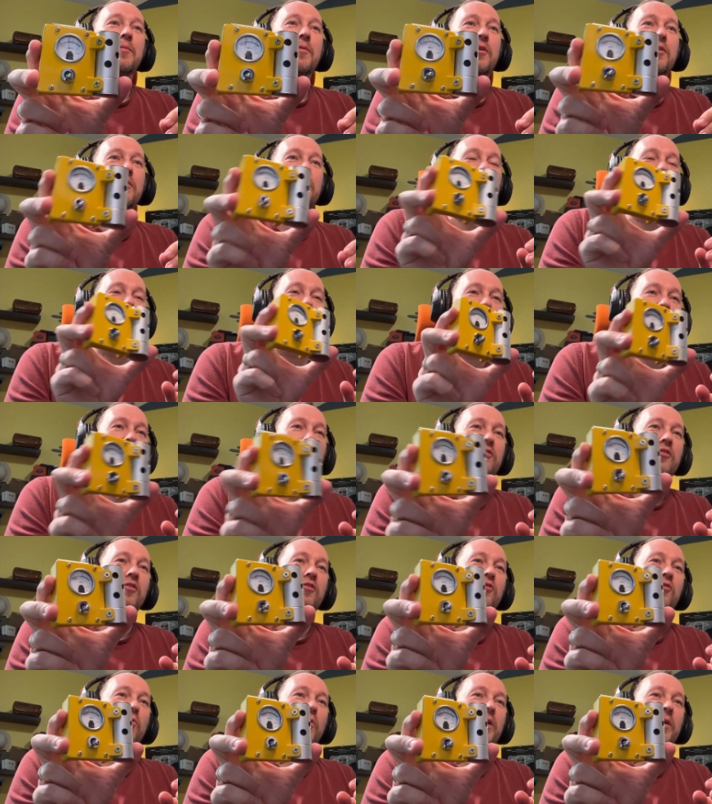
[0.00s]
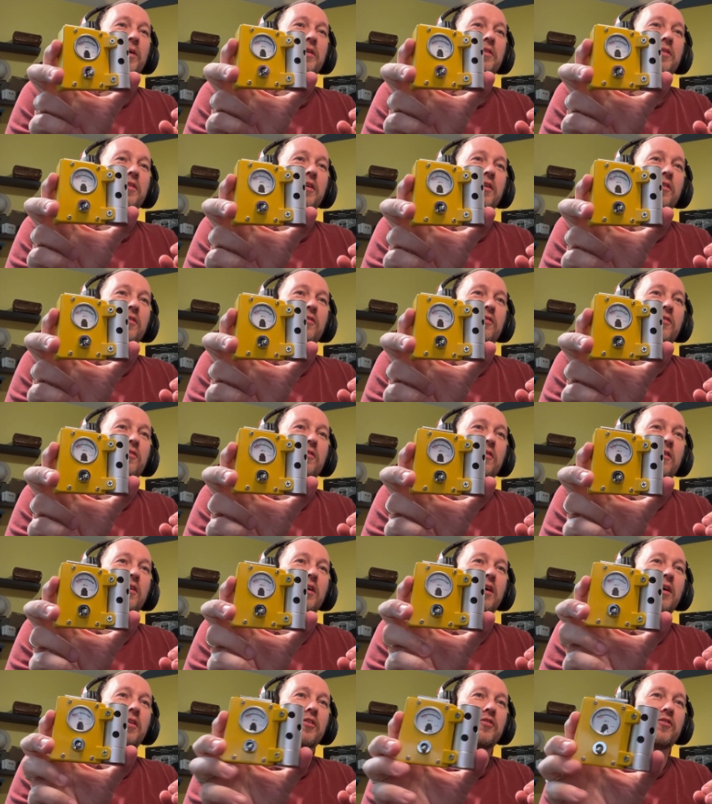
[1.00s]
The characters wearing this.
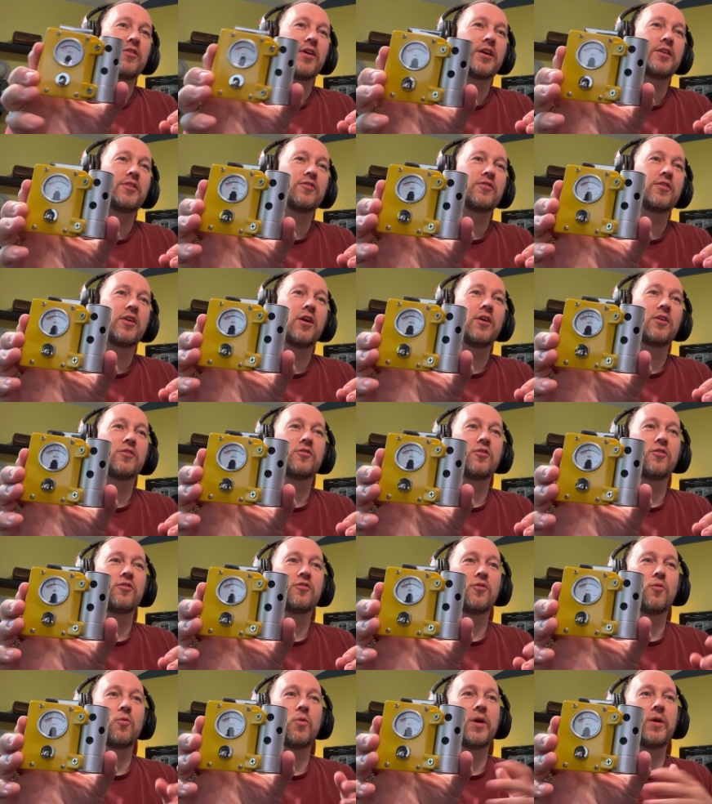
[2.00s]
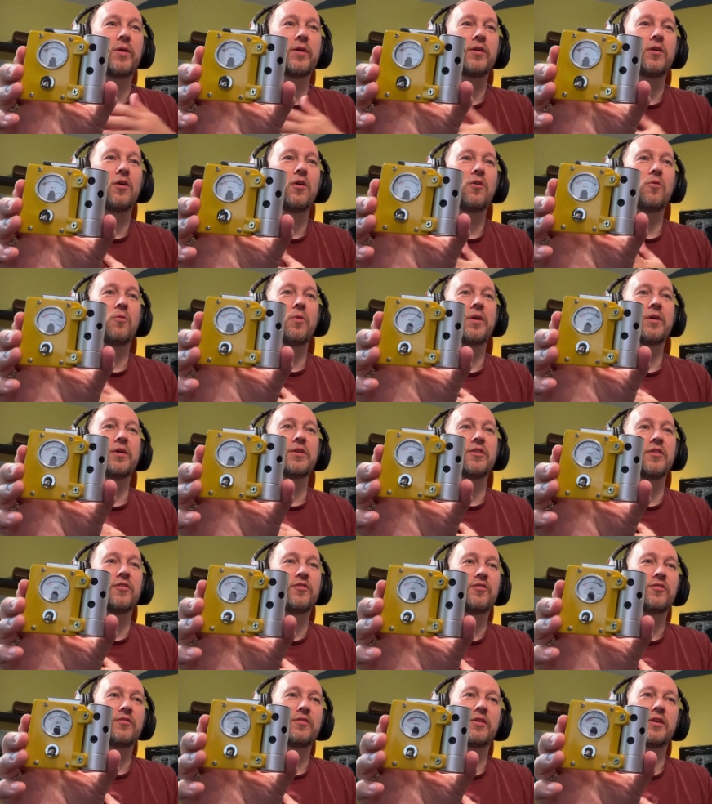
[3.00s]
The scientist characters are all wearing
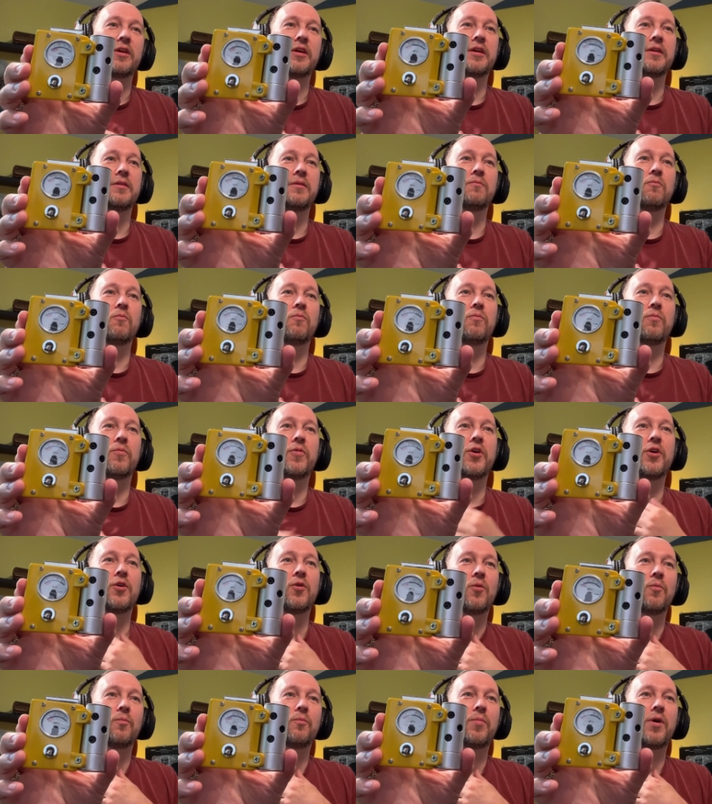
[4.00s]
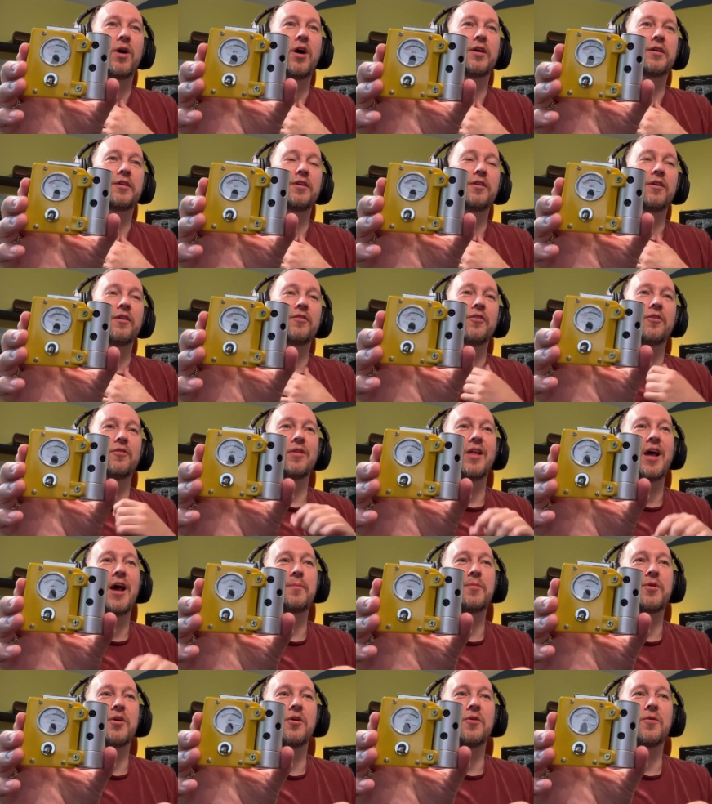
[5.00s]
this in their pocket on their
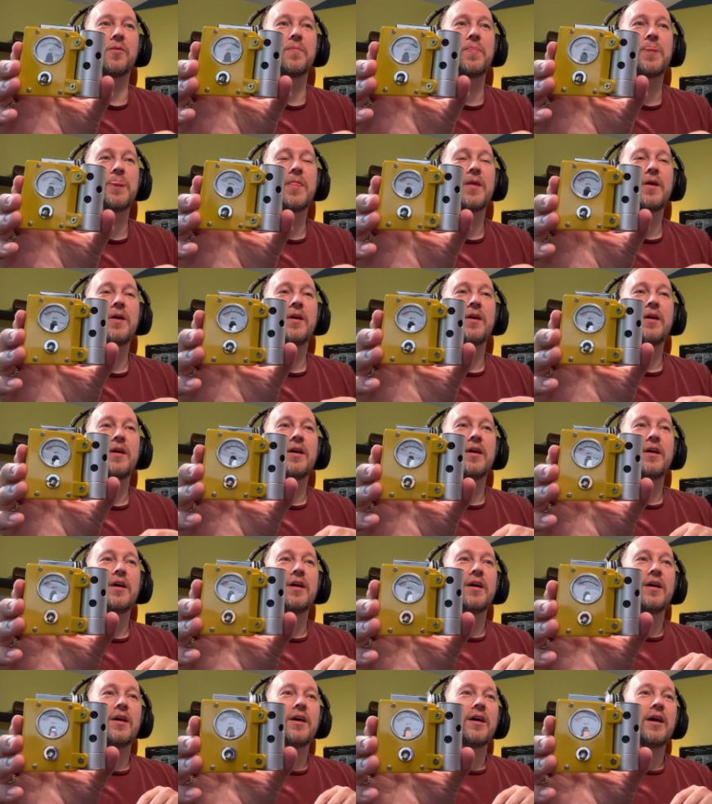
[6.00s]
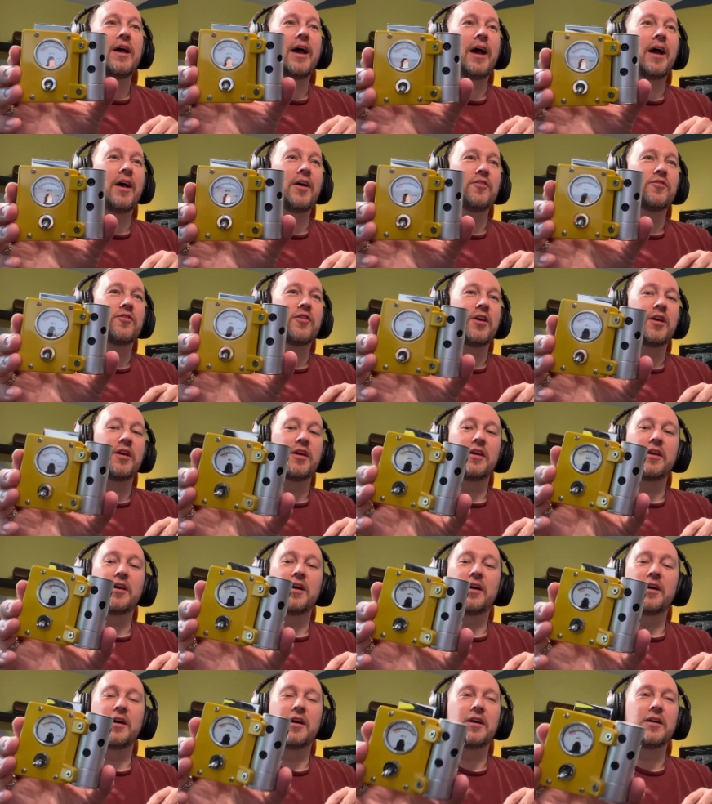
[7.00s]
lab coat as
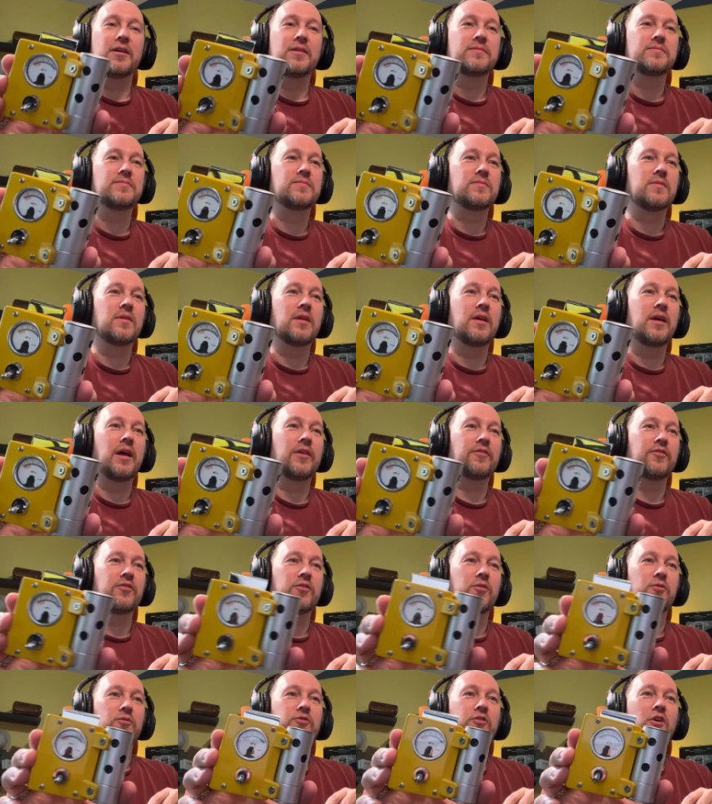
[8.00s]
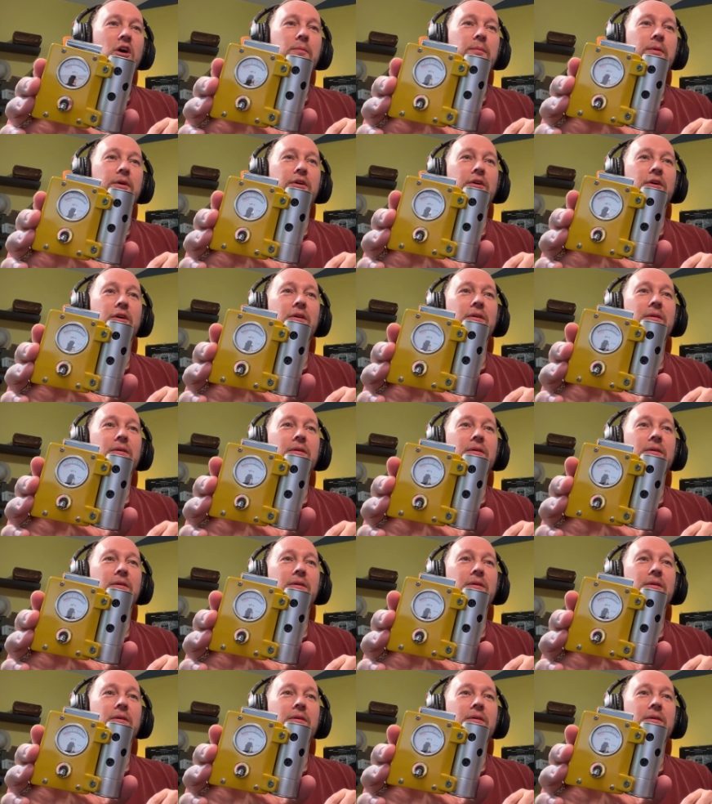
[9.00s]
a dosimeter.